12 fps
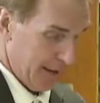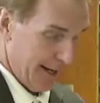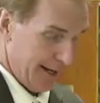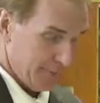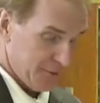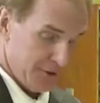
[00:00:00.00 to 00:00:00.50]

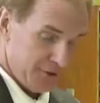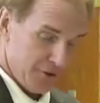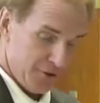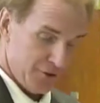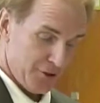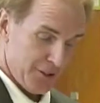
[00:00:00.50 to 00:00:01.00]
Adams and
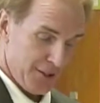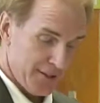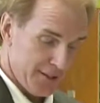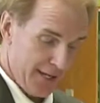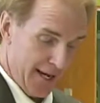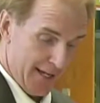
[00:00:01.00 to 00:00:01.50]

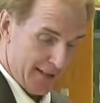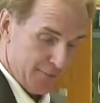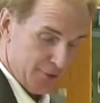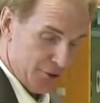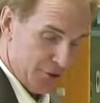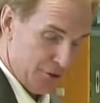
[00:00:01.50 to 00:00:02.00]
Associates, Adam
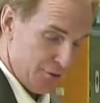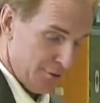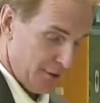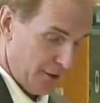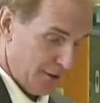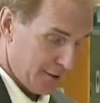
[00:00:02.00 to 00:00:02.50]
and
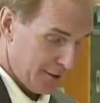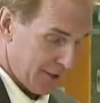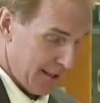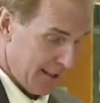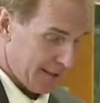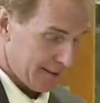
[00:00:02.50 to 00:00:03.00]
Chu
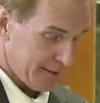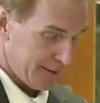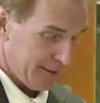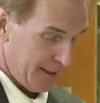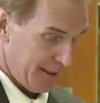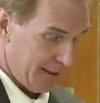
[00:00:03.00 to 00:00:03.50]
Architects,
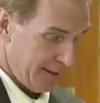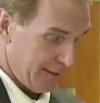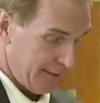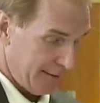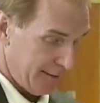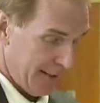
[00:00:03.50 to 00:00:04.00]

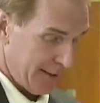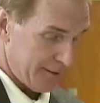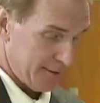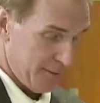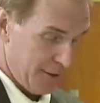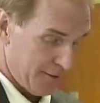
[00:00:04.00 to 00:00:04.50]
Let
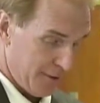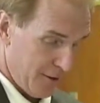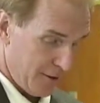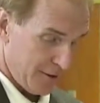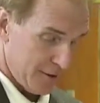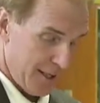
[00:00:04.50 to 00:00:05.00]
Smith
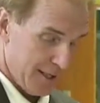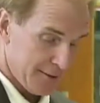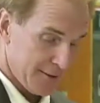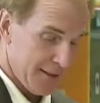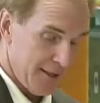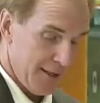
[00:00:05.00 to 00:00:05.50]

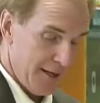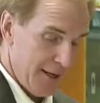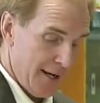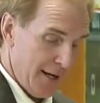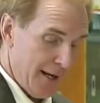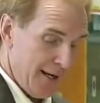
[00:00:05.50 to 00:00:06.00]
Architects.
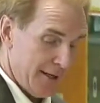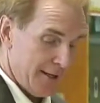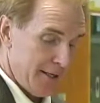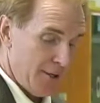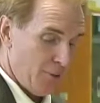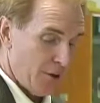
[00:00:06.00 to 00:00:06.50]
And
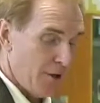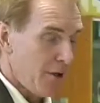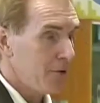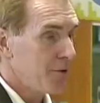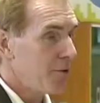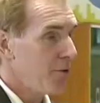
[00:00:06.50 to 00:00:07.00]
he went
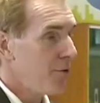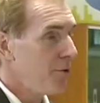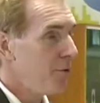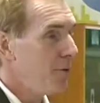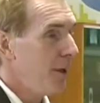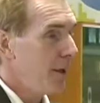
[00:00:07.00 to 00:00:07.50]
on
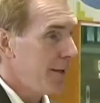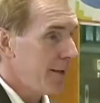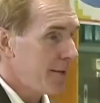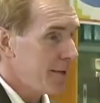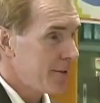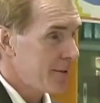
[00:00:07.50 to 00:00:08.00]
to
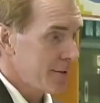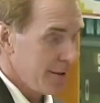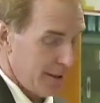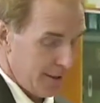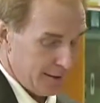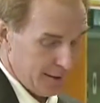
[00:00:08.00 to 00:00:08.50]
get his
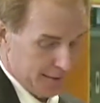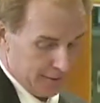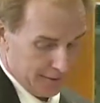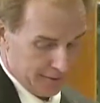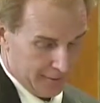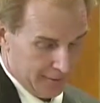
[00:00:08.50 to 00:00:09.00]

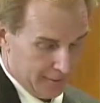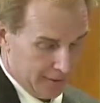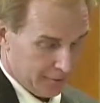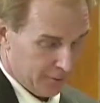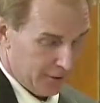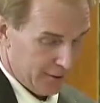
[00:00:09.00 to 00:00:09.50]

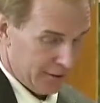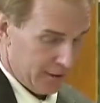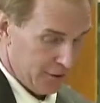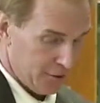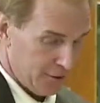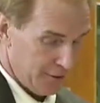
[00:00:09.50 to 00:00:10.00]

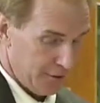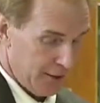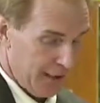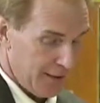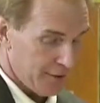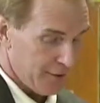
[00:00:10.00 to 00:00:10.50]
accreditation
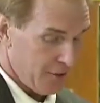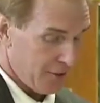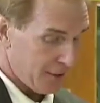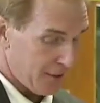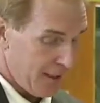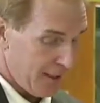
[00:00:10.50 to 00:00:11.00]
as an
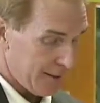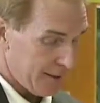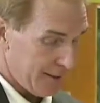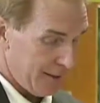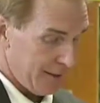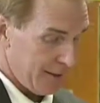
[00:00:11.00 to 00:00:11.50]
architect.
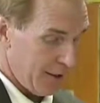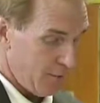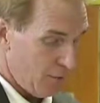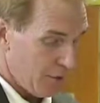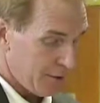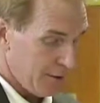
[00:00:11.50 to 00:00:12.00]
He
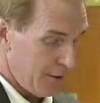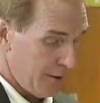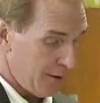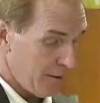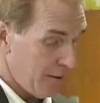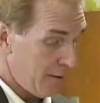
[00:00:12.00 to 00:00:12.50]
worked
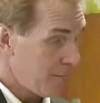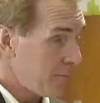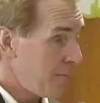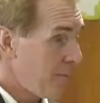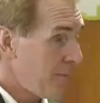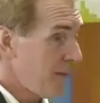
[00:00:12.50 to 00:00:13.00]
on
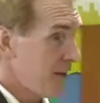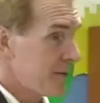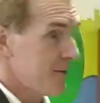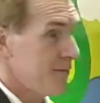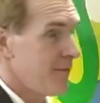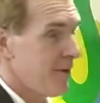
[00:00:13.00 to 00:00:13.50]

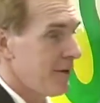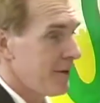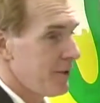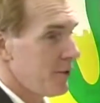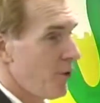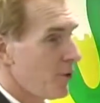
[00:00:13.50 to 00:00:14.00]
some
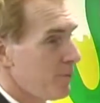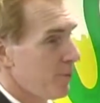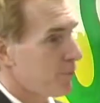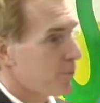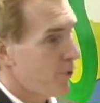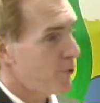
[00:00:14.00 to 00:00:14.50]
fairly notable
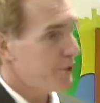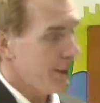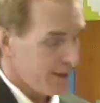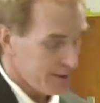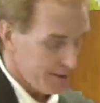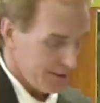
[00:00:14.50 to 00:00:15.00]

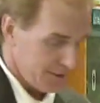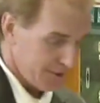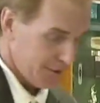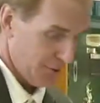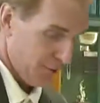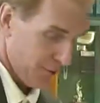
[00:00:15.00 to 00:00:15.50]
projects in
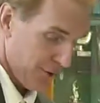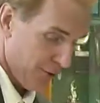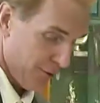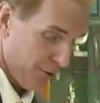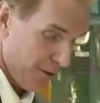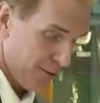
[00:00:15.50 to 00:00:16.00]
his early
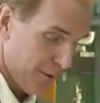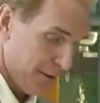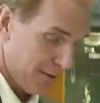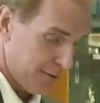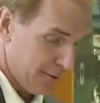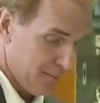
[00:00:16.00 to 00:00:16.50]

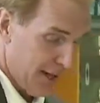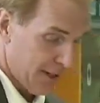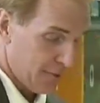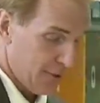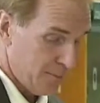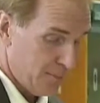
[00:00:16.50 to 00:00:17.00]
career, the
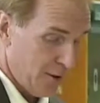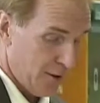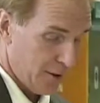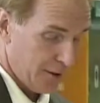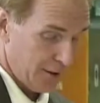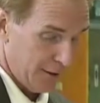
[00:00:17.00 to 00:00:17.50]
Battery
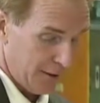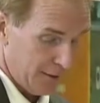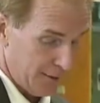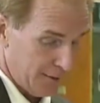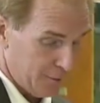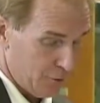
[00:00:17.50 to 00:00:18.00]
Park
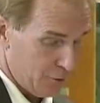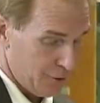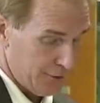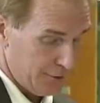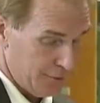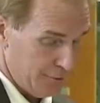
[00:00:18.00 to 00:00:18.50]

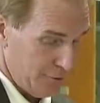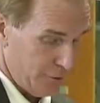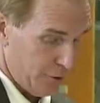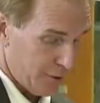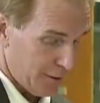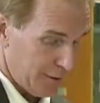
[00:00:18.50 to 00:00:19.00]
project in New
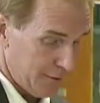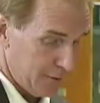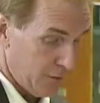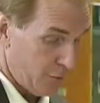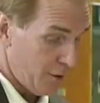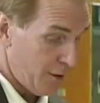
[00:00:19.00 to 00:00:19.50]
York, the
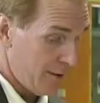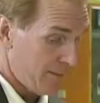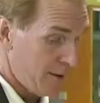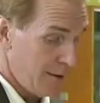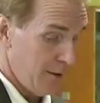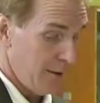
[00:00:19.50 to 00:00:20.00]
Moray
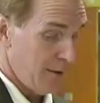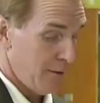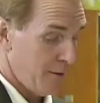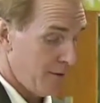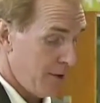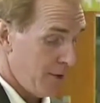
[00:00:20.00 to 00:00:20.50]

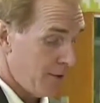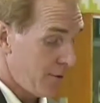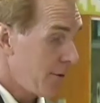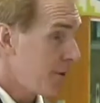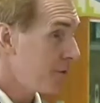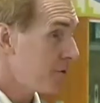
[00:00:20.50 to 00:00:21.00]

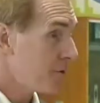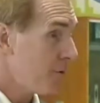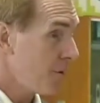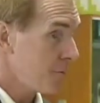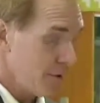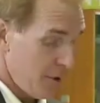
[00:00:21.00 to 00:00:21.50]
Theatre in
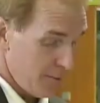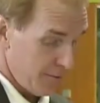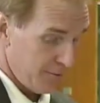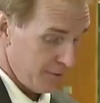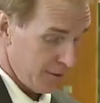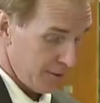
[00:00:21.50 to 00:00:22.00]
Toronto's
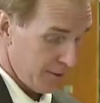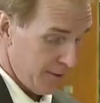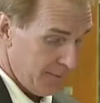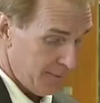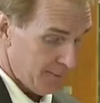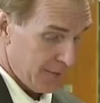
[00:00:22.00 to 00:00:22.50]
Harbourfront,
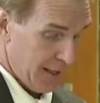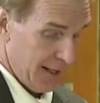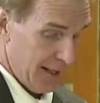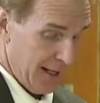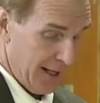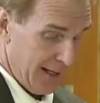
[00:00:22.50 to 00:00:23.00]

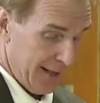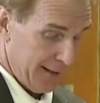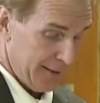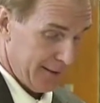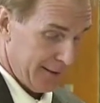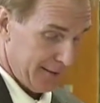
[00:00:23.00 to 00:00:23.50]

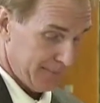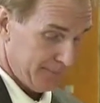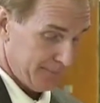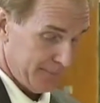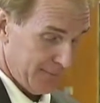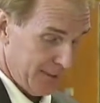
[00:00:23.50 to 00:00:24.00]
and
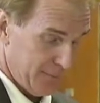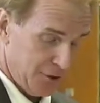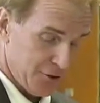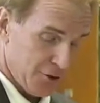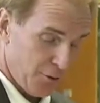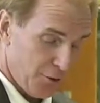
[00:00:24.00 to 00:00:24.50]
I'm
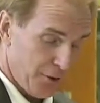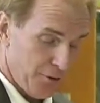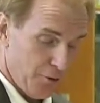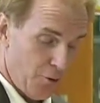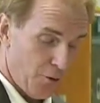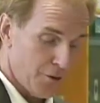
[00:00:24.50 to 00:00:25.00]
not sure what an
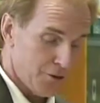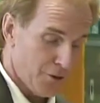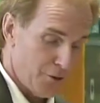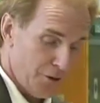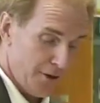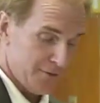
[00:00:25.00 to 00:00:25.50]

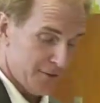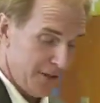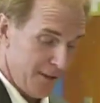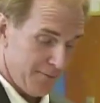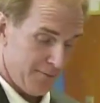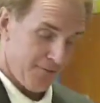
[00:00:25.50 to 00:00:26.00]
oratory of St.